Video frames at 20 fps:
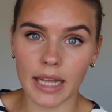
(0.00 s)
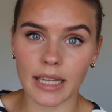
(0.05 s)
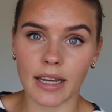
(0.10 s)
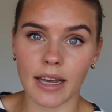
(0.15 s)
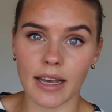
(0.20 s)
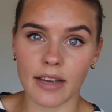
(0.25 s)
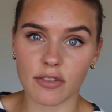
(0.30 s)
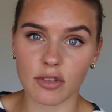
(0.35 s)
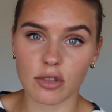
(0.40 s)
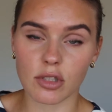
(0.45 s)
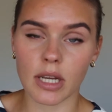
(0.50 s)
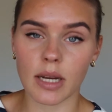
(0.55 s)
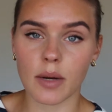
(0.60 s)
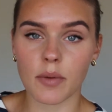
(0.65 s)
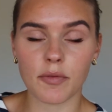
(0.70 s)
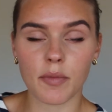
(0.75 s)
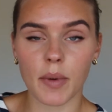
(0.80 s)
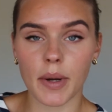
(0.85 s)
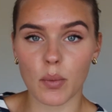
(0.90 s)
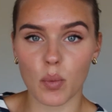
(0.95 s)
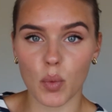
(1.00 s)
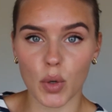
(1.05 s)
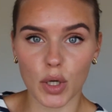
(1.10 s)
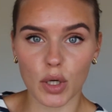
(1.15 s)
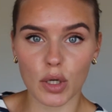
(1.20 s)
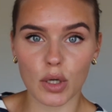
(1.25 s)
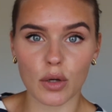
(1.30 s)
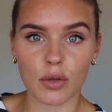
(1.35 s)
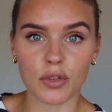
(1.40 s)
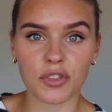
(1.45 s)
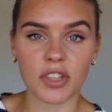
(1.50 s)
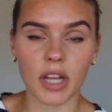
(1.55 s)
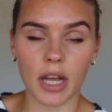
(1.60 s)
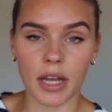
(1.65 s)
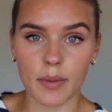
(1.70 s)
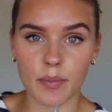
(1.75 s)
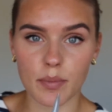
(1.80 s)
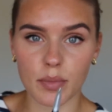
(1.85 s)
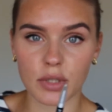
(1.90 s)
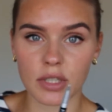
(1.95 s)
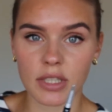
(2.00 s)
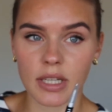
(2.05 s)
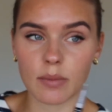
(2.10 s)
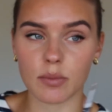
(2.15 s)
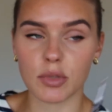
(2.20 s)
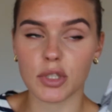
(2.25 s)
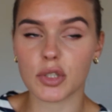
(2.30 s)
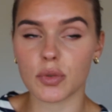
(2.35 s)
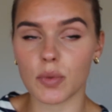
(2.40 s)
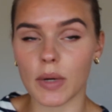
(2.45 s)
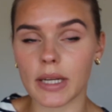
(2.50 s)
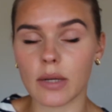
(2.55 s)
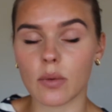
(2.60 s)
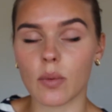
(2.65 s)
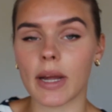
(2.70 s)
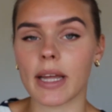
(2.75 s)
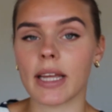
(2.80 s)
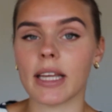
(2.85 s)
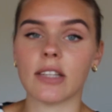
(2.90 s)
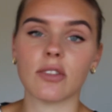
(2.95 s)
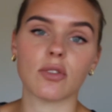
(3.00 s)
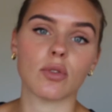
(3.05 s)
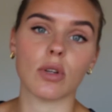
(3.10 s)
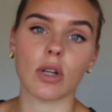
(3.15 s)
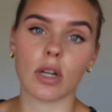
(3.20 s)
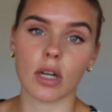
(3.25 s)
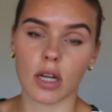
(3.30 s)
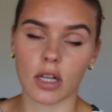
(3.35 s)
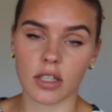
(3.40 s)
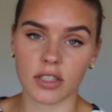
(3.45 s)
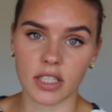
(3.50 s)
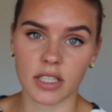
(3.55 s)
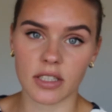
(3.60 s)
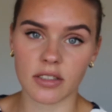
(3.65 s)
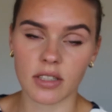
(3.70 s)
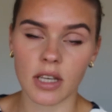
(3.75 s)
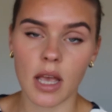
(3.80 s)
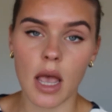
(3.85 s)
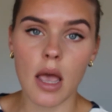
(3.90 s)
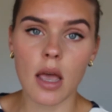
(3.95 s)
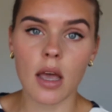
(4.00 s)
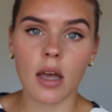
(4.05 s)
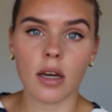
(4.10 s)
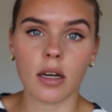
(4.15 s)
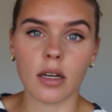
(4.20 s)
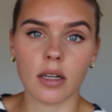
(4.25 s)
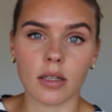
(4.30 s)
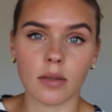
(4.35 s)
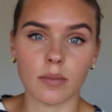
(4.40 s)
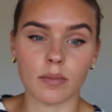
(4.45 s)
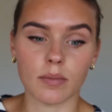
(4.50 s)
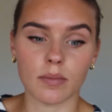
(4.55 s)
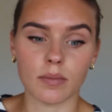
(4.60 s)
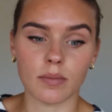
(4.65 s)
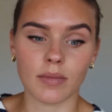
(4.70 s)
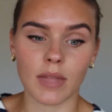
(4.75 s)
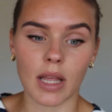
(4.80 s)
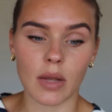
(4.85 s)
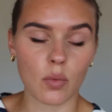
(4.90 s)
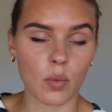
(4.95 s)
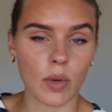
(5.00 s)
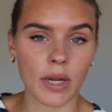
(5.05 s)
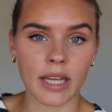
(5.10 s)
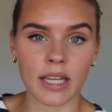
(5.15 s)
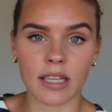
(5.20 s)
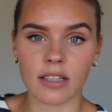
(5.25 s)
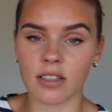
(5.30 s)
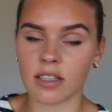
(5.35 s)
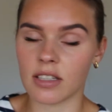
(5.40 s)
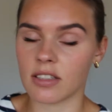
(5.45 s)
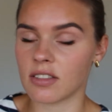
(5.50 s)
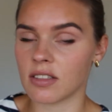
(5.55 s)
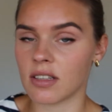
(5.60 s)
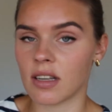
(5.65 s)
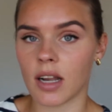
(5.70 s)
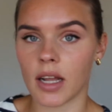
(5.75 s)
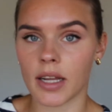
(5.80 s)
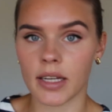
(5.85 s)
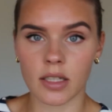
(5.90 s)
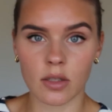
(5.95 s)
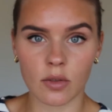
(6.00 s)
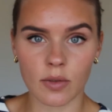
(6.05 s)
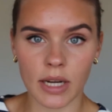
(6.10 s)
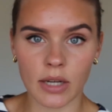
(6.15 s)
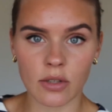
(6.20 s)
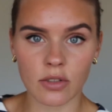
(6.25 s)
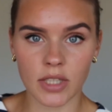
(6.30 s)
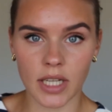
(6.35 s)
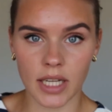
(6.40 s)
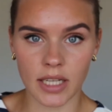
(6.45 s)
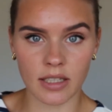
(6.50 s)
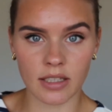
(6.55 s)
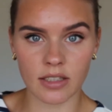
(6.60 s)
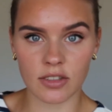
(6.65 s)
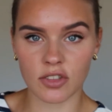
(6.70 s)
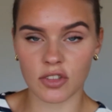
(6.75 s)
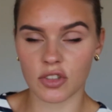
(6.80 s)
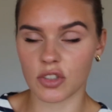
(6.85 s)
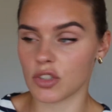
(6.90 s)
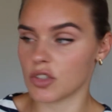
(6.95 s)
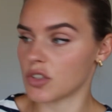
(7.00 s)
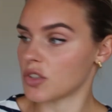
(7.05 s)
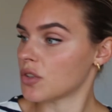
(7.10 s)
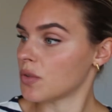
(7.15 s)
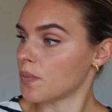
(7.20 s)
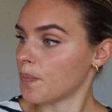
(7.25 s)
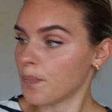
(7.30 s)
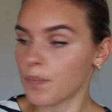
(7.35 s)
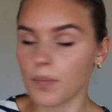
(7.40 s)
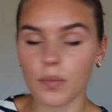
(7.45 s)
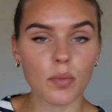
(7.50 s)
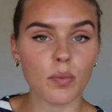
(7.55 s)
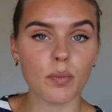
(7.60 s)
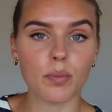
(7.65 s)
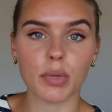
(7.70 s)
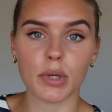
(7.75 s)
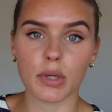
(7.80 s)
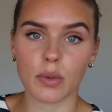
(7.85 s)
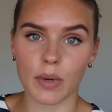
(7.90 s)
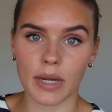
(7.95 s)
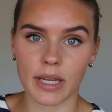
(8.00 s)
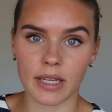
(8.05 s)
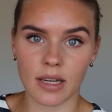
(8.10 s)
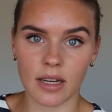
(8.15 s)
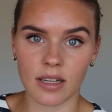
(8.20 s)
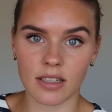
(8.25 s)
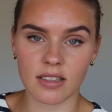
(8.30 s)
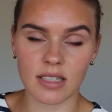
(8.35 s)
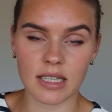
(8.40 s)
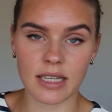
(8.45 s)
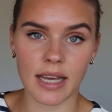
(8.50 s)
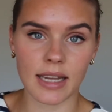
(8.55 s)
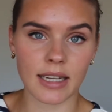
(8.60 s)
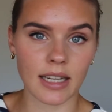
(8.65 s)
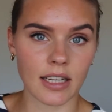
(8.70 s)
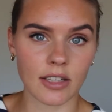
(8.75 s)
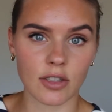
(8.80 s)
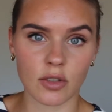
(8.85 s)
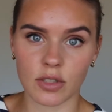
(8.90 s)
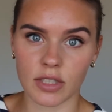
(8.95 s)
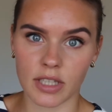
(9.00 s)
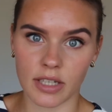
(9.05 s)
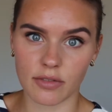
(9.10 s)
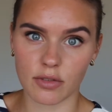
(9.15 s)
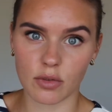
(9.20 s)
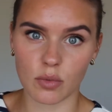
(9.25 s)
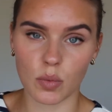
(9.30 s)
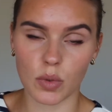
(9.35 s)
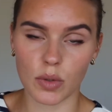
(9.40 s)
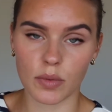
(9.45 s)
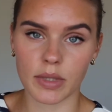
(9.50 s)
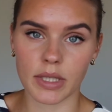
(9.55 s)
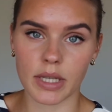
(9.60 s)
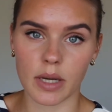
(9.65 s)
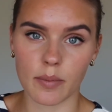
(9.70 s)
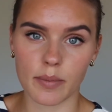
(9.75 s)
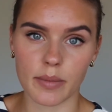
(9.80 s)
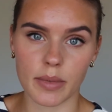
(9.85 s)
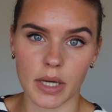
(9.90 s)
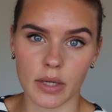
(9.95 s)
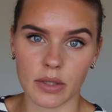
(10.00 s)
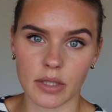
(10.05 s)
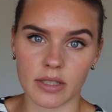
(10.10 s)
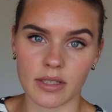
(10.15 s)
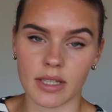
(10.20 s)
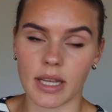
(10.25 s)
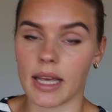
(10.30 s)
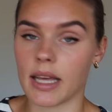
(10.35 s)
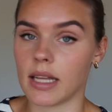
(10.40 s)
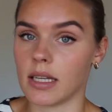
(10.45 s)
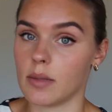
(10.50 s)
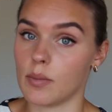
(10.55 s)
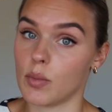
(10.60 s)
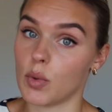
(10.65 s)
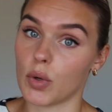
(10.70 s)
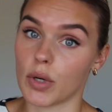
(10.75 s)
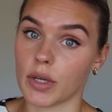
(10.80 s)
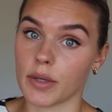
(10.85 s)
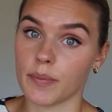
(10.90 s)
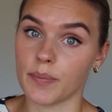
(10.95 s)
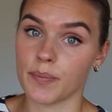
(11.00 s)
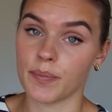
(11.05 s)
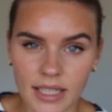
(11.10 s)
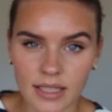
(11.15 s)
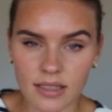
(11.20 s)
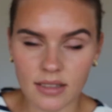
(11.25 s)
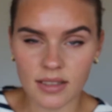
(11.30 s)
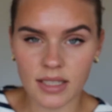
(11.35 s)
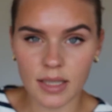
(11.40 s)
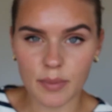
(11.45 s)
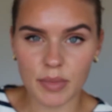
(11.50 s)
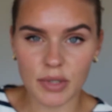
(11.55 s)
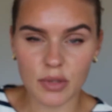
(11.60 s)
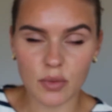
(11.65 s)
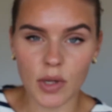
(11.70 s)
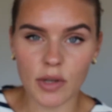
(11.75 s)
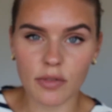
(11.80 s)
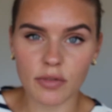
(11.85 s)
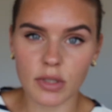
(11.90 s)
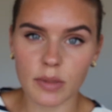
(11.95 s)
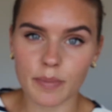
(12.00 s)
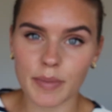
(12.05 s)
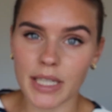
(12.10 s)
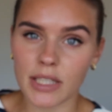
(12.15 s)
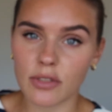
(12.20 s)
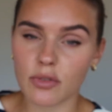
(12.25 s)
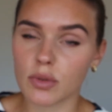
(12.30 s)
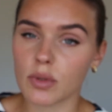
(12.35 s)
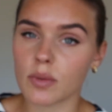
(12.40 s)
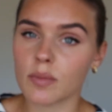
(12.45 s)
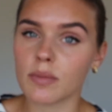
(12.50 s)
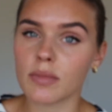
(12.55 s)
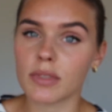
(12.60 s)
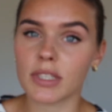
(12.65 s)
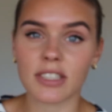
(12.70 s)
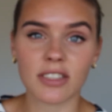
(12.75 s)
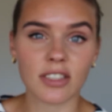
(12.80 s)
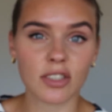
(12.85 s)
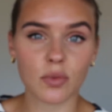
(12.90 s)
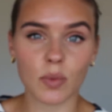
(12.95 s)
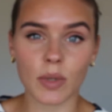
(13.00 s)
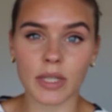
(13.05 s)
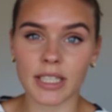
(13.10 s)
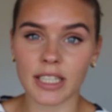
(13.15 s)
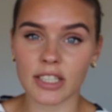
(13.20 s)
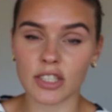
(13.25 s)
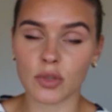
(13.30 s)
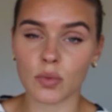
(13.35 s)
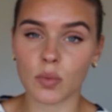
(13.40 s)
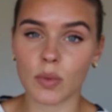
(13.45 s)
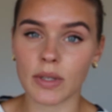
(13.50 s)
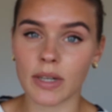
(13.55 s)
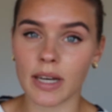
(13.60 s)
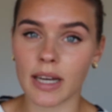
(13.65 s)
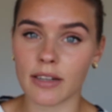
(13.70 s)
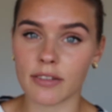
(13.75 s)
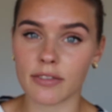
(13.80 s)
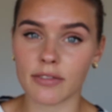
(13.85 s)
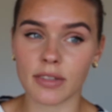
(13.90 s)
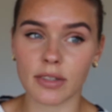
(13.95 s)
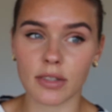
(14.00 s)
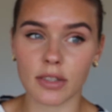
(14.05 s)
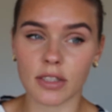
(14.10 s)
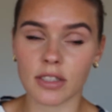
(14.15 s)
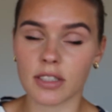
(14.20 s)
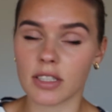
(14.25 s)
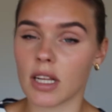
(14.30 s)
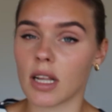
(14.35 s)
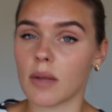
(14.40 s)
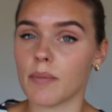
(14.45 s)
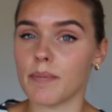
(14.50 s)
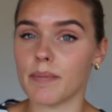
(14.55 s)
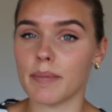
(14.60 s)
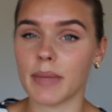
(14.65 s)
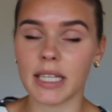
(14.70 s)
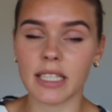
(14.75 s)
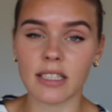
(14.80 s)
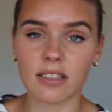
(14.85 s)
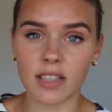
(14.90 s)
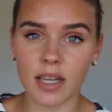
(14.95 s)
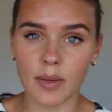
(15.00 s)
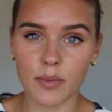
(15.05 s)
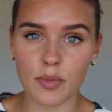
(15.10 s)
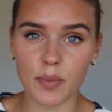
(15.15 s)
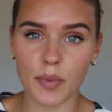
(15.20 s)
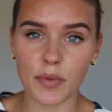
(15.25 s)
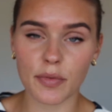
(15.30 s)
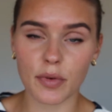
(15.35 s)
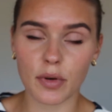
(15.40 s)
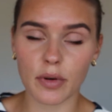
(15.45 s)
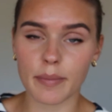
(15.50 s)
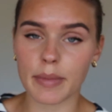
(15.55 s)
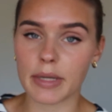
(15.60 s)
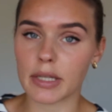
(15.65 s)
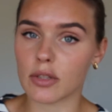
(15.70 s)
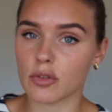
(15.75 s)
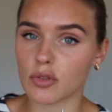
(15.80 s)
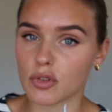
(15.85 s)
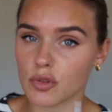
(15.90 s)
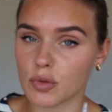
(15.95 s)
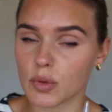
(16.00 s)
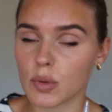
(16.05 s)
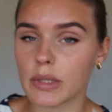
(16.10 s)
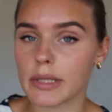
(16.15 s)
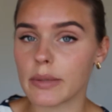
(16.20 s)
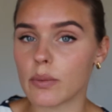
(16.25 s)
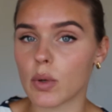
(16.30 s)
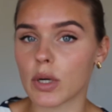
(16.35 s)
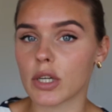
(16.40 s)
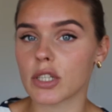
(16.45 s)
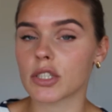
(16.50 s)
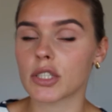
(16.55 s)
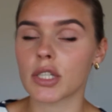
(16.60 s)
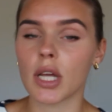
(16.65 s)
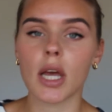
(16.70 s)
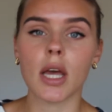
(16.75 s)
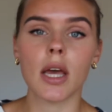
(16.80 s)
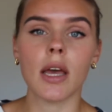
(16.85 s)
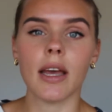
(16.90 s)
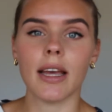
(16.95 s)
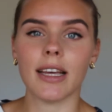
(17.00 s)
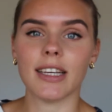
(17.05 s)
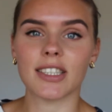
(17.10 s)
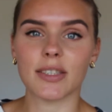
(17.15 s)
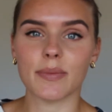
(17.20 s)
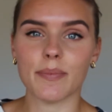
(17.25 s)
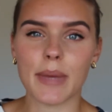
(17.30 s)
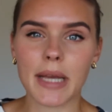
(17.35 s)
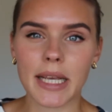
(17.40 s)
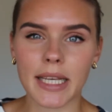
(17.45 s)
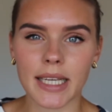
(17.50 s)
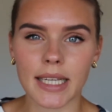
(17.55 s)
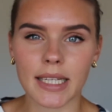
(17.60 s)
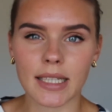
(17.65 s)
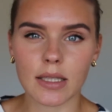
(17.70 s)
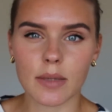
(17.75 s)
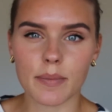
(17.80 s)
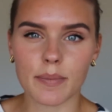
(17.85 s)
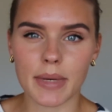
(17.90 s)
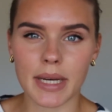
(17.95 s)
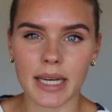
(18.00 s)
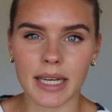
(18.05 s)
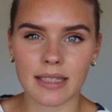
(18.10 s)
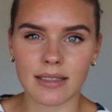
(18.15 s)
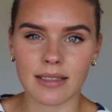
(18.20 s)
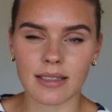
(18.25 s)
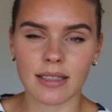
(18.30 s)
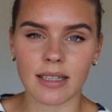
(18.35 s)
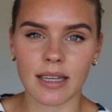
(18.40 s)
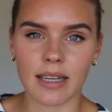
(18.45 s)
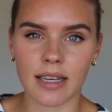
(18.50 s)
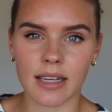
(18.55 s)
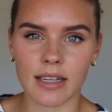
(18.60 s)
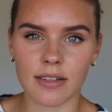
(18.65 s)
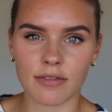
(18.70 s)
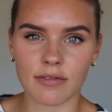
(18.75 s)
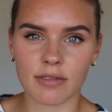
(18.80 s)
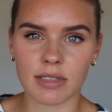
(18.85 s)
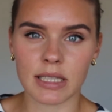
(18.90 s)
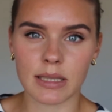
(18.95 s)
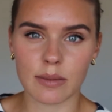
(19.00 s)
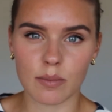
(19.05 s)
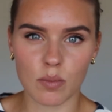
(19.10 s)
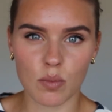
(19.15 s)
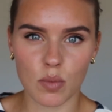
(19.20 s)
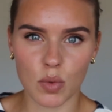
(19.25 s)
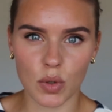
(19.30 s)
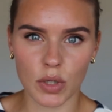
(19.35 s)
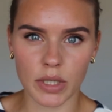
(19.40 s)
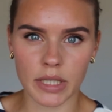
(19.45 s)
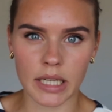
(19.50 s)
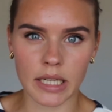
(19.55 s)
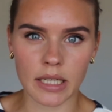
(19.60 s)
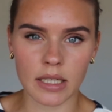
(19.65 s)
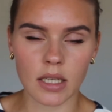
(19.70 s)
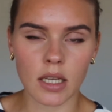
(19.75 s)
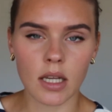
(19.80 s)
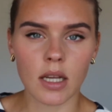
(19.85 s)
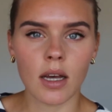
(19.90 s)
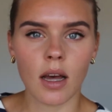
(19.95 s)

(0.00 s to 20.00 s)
and I have to take off my work clothes. I put them straight away into the closet. Um, that way it isn't lying around and it's just put away nicely and I don't have to worry about it anymore. Second tip as well for the bedroom. This is one that you will have heard many times before, but it truly works, is making the bed every morning